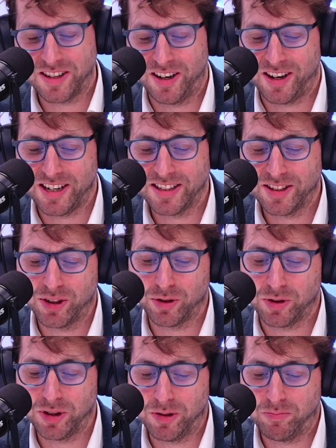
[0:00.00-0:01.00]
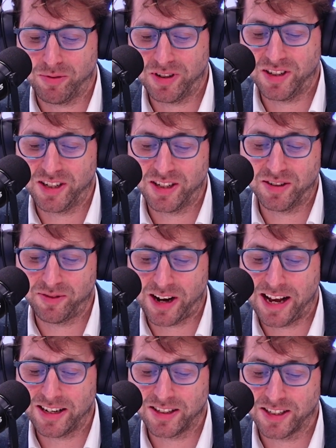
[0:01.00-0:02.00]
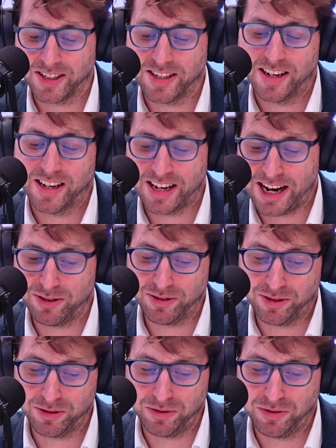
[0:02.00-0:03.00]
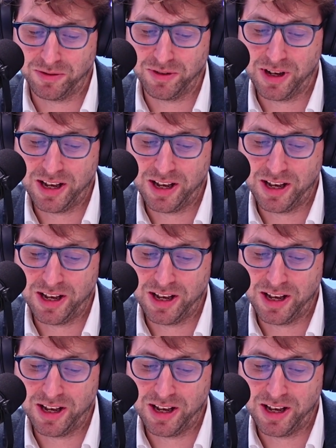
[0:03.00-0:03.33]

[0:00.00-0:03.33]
kind to join the British Fashion Council.